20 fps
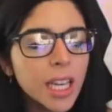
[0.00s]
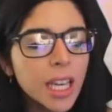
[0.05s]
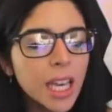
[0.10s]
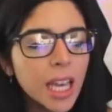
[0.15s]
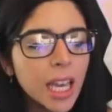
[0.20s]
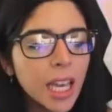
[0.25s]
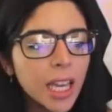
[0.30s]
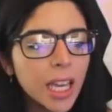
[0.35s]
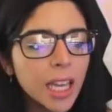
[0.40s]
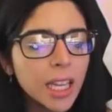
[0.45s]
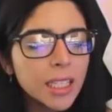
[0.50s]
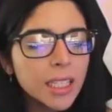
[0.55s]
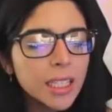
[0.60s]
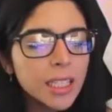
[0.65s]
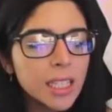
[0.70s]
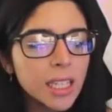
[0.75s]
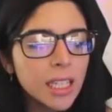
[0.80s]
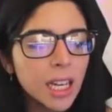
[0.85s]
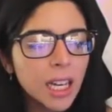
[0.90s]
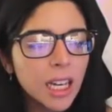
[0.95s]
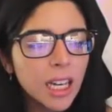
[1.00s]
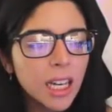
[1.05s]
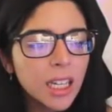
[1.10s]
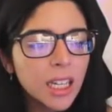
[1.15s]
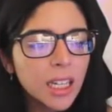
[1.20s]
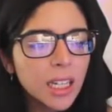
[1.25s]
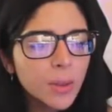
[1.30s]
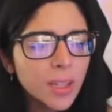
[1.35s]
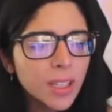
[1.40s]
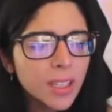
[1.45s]
and
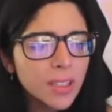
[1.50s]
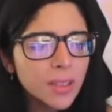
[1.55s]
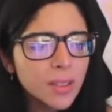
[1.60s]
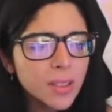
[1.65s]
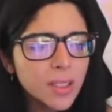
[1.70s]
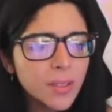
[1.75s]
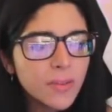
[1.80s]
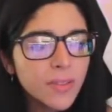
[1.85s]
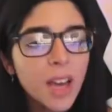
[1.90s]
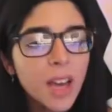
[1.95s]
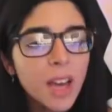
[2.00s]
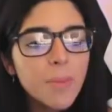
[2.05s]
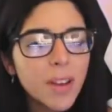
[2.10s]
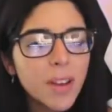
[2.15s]
uh, what else is it? Five by